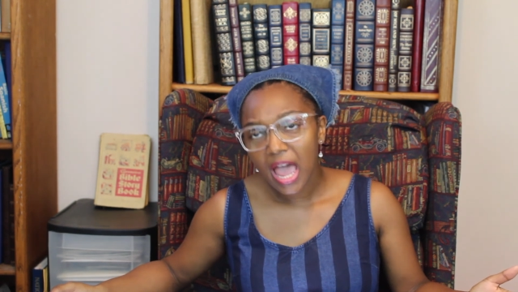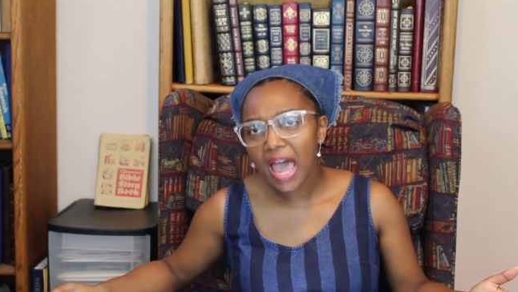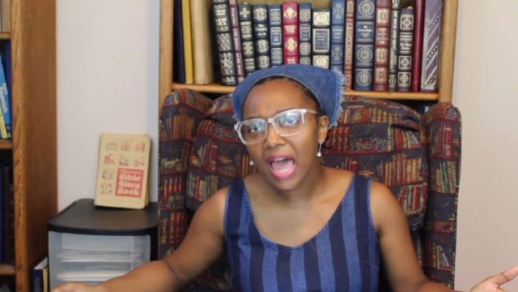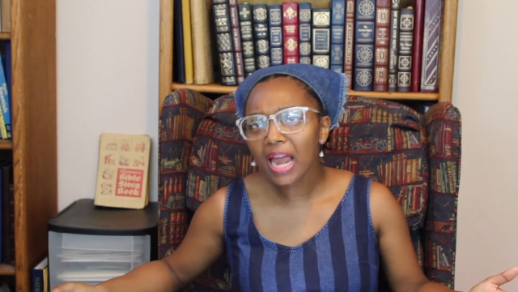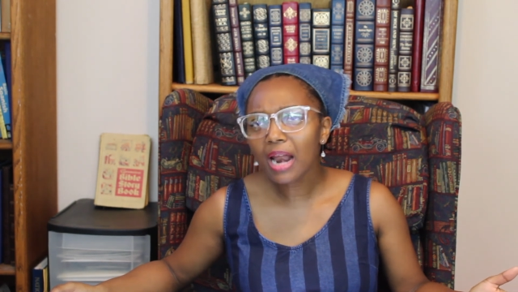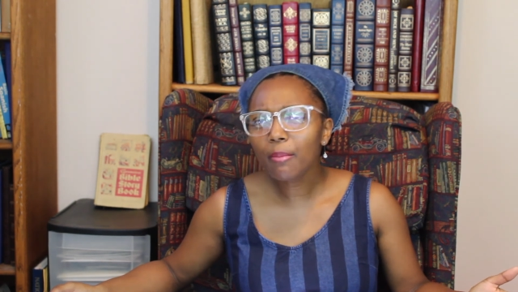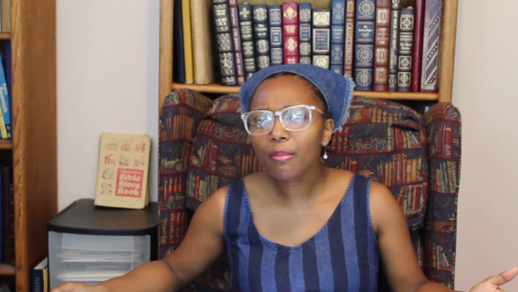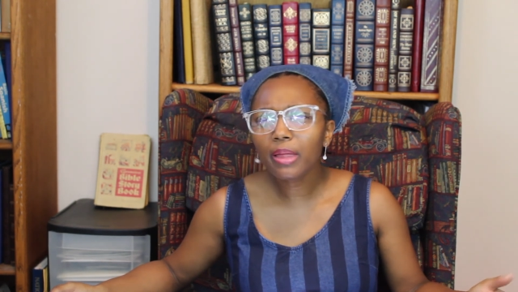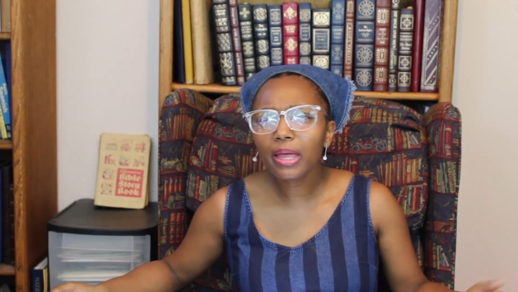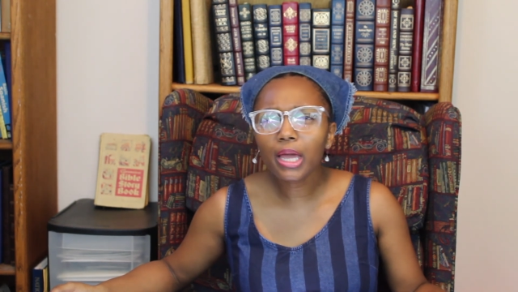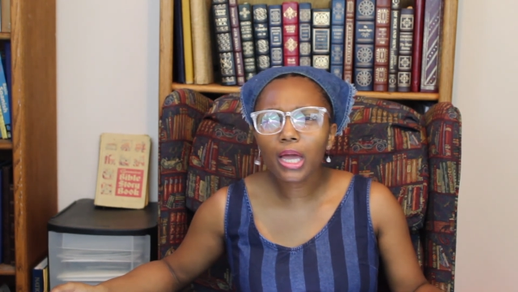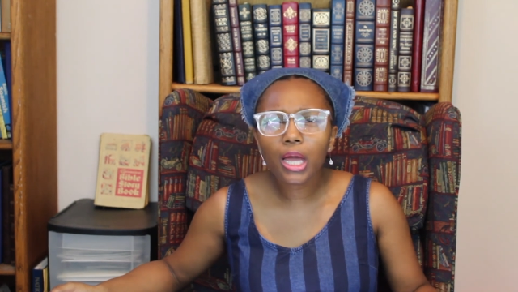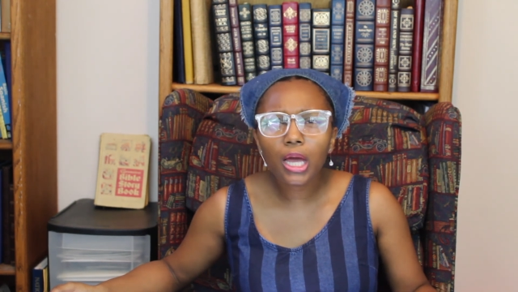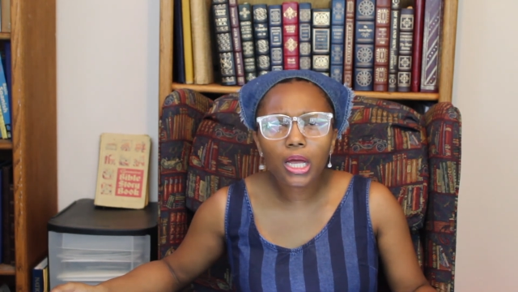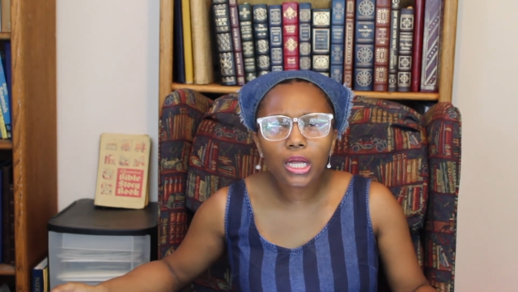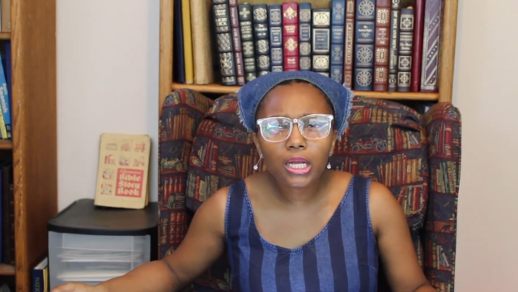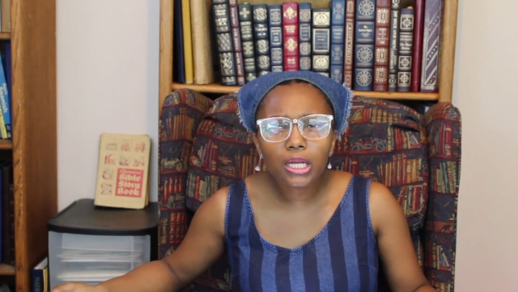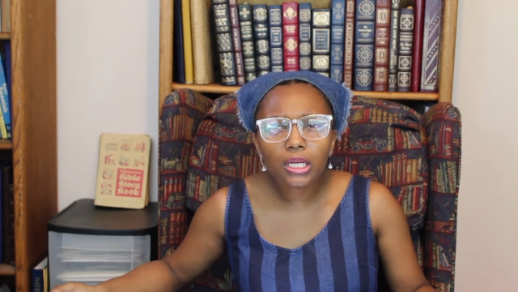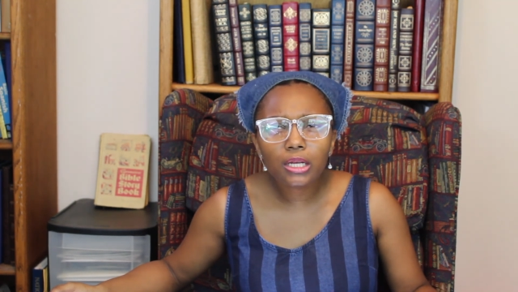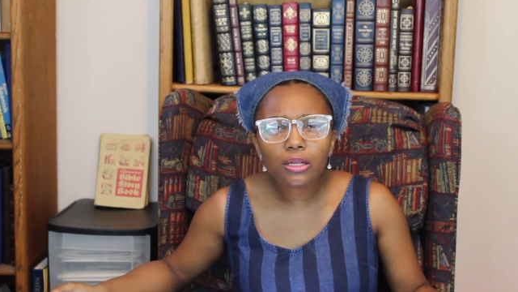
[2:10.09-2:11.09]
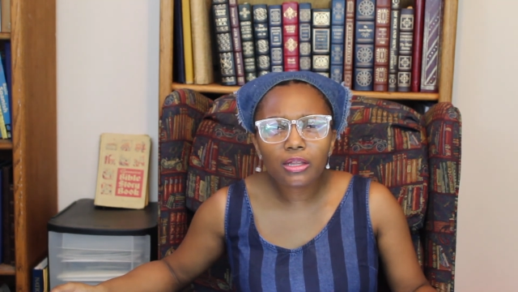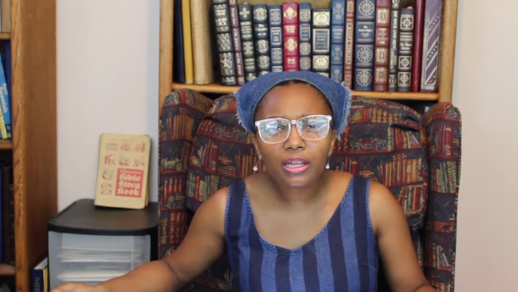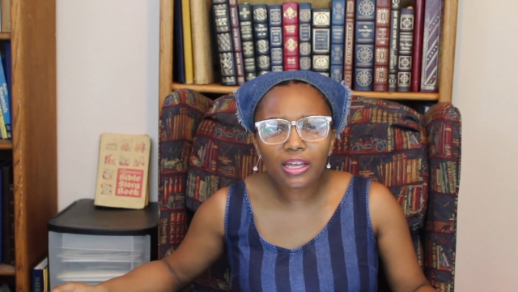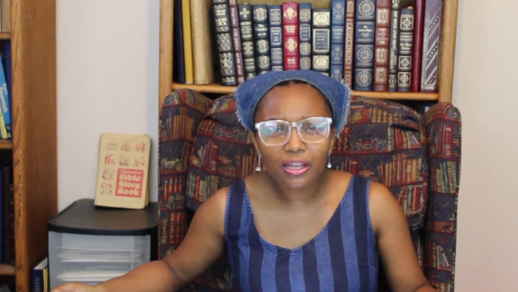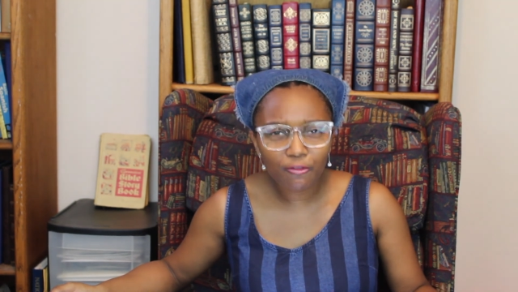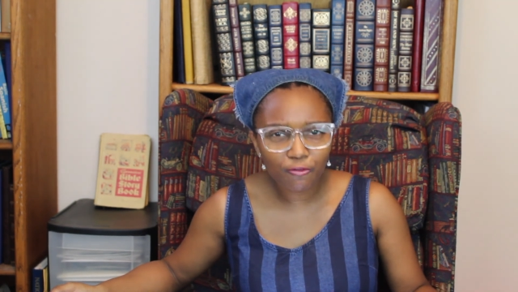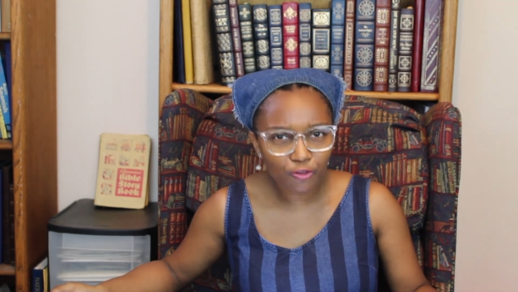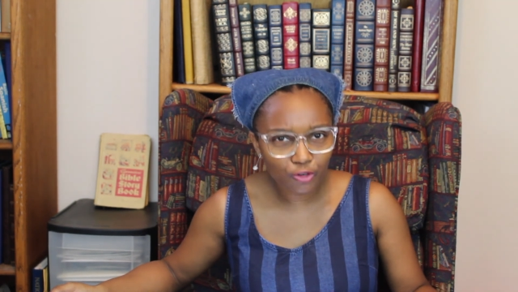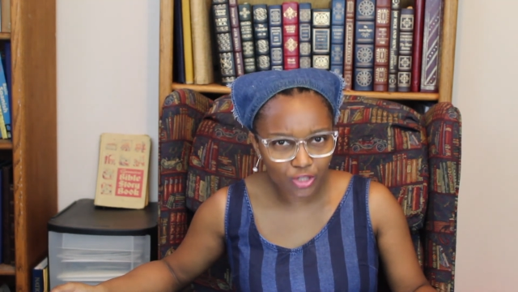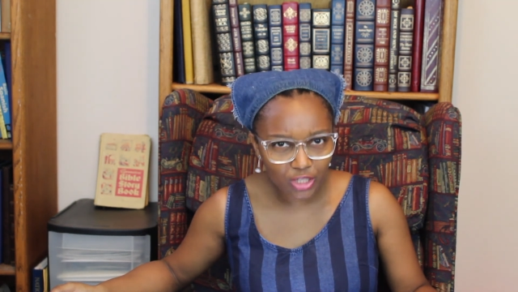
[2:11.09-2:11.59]
And I'm
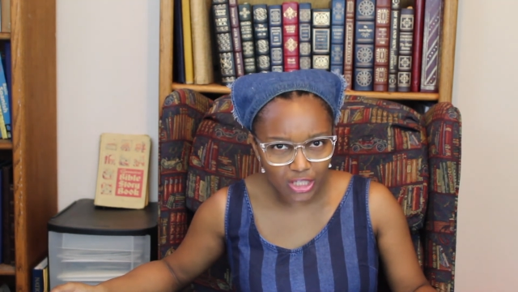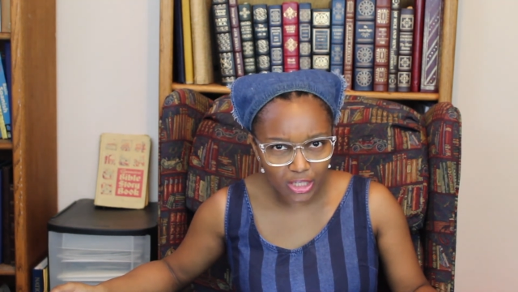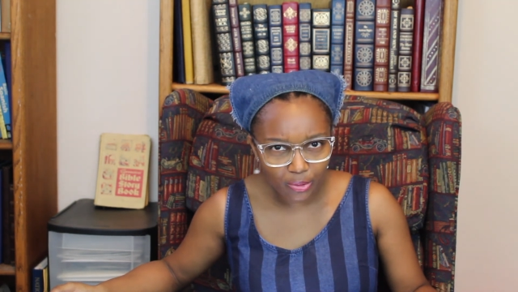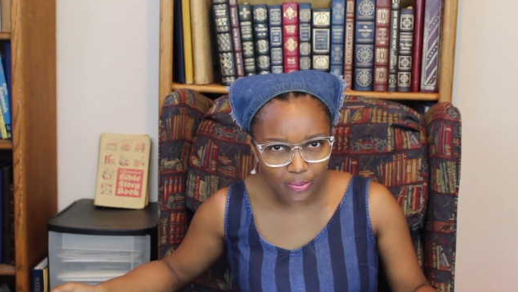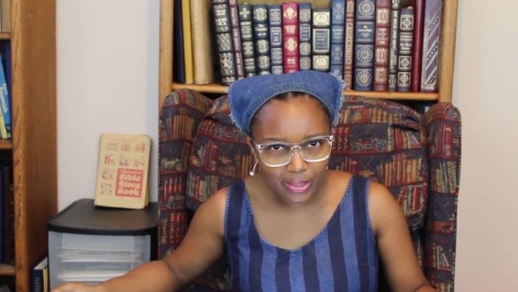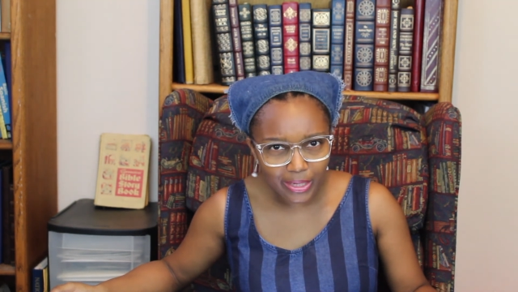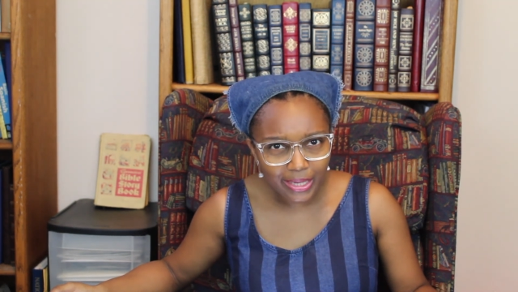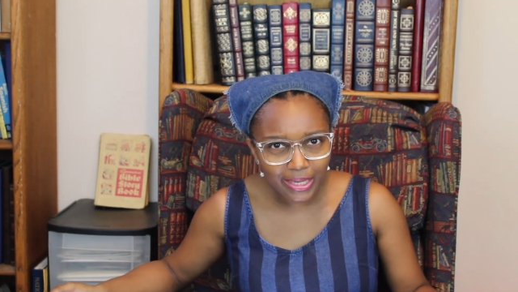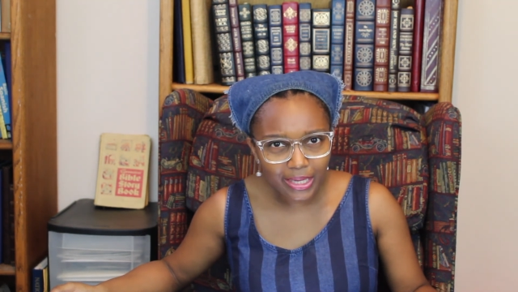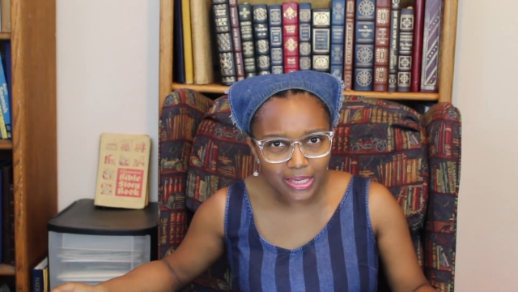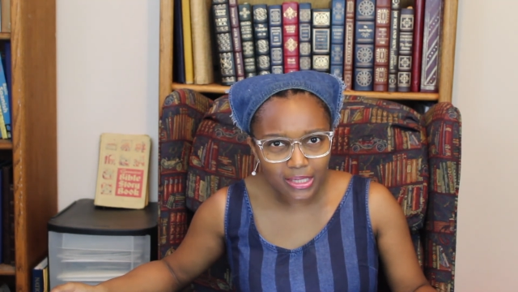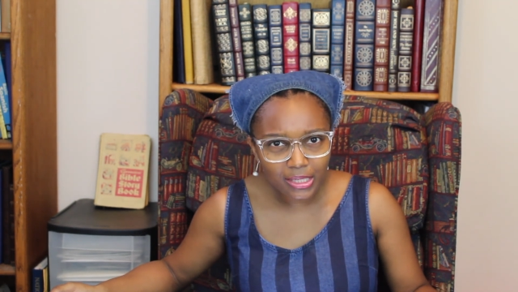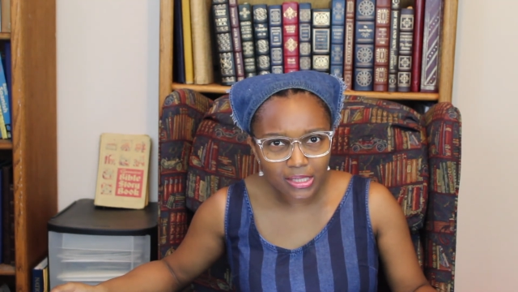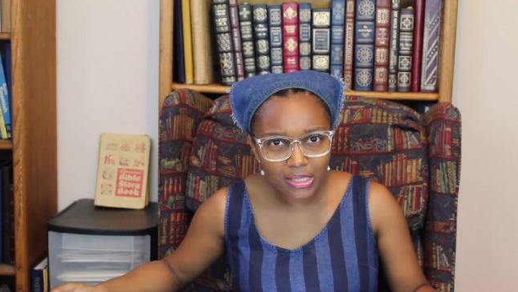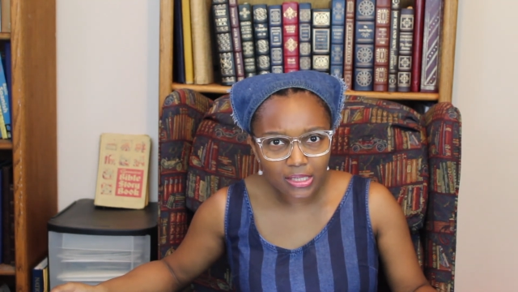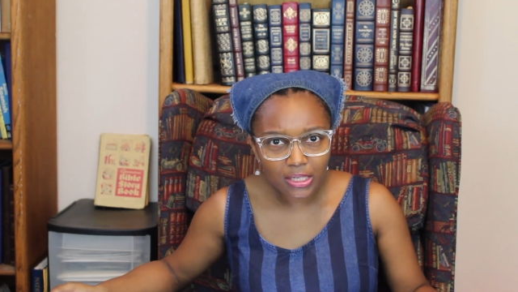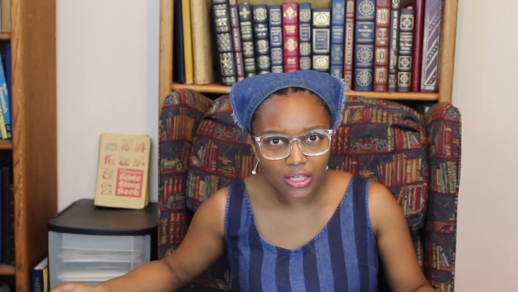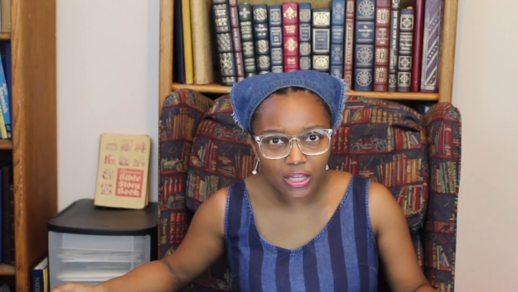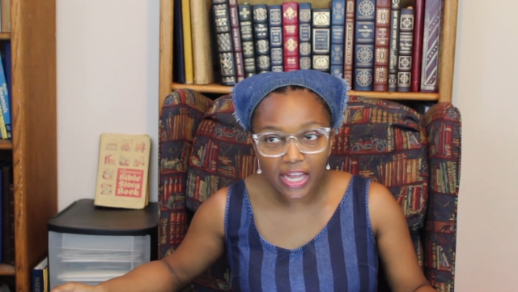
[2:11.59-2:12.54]
like for serious?